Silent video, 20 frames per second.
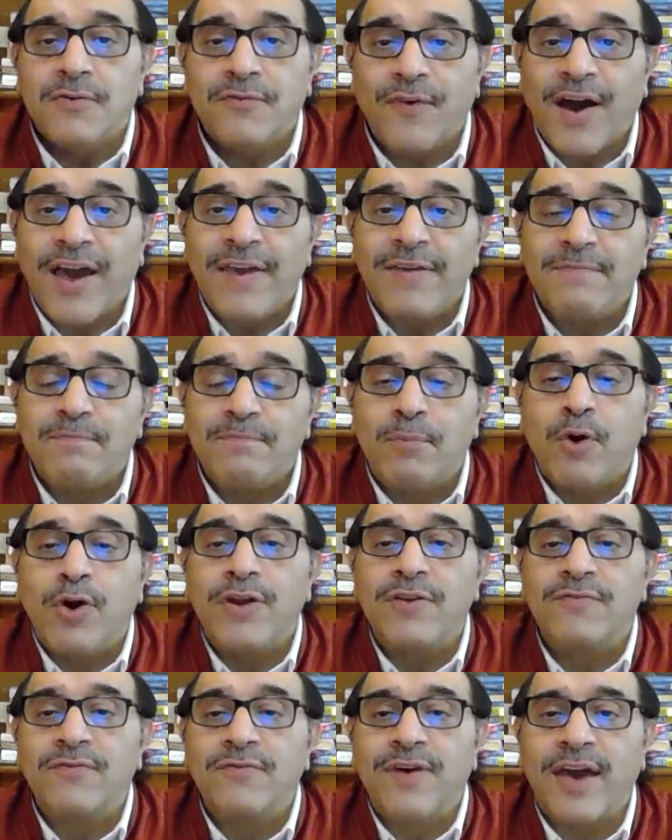
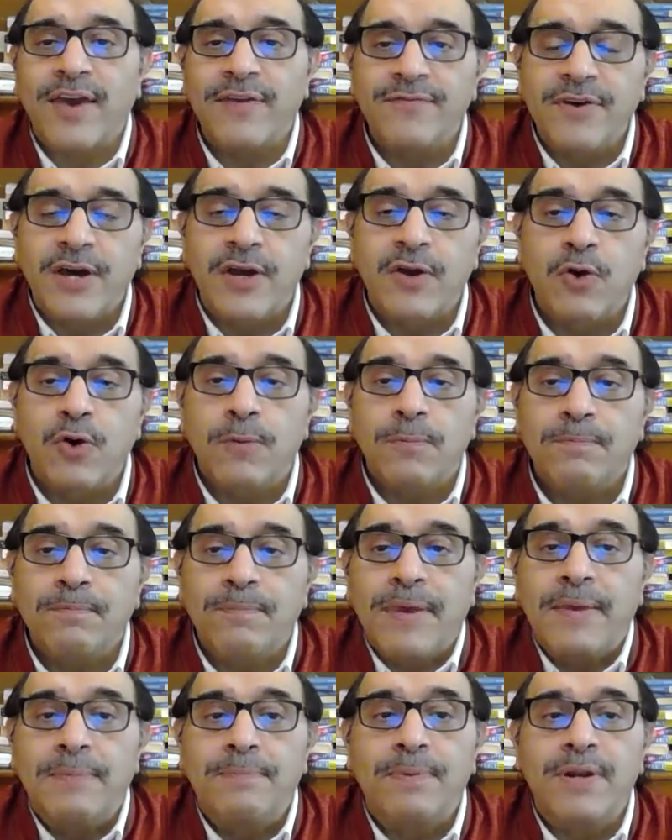5.5 crore
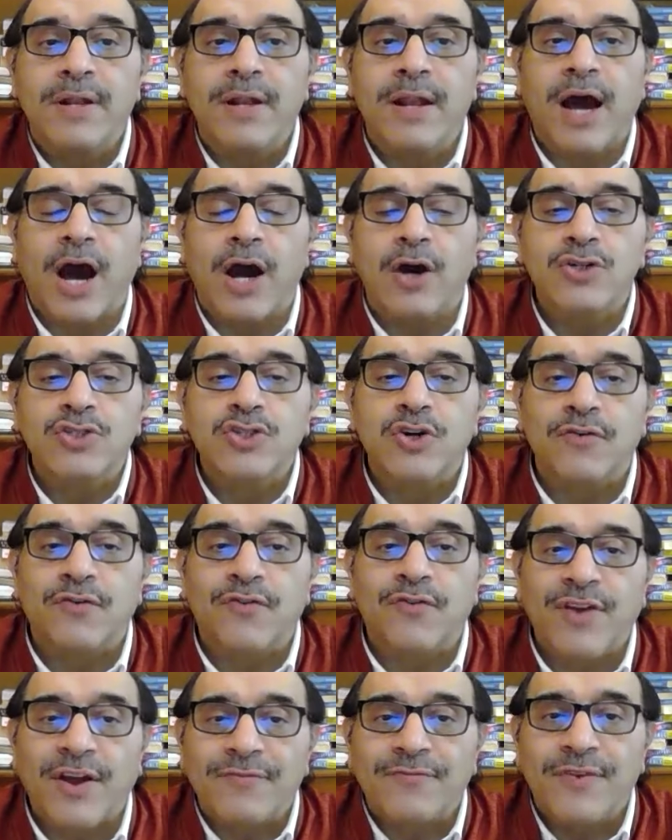people out
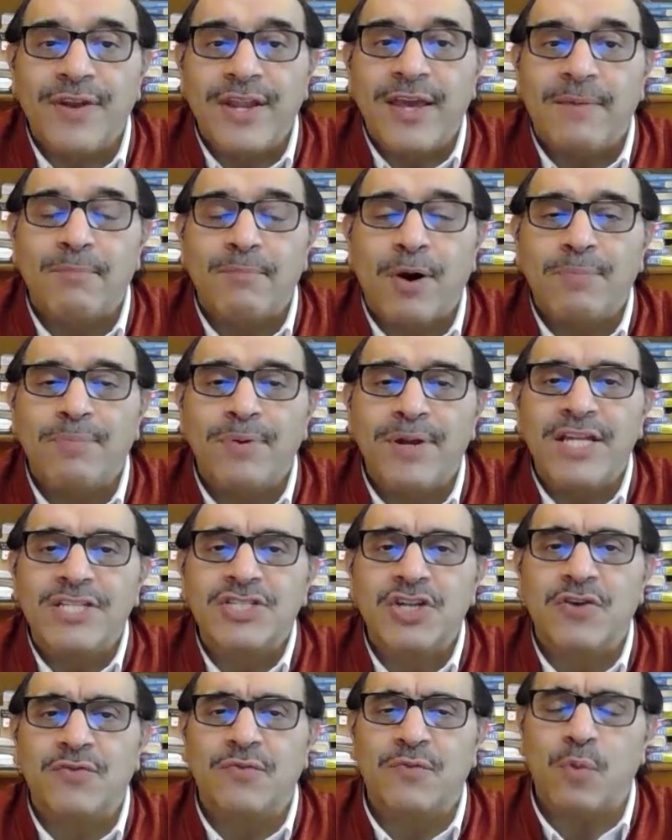of roughly a
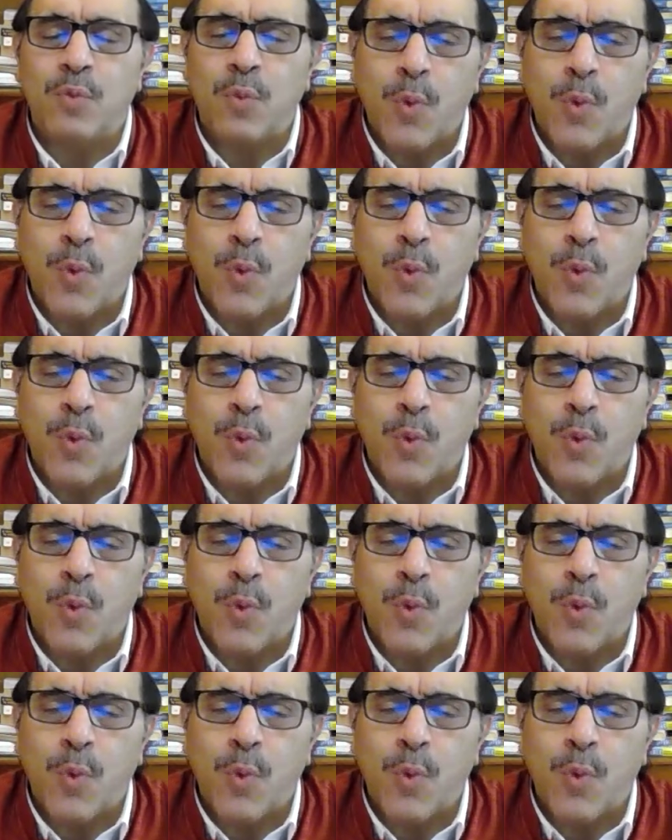population of